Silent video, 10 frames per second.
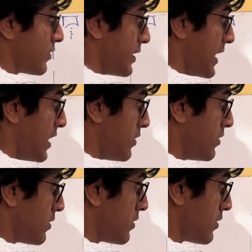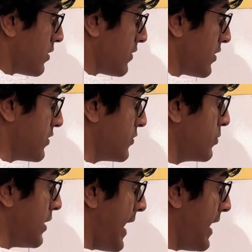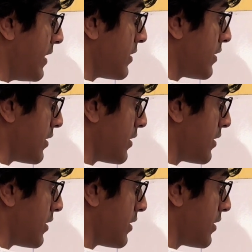now let's undo that.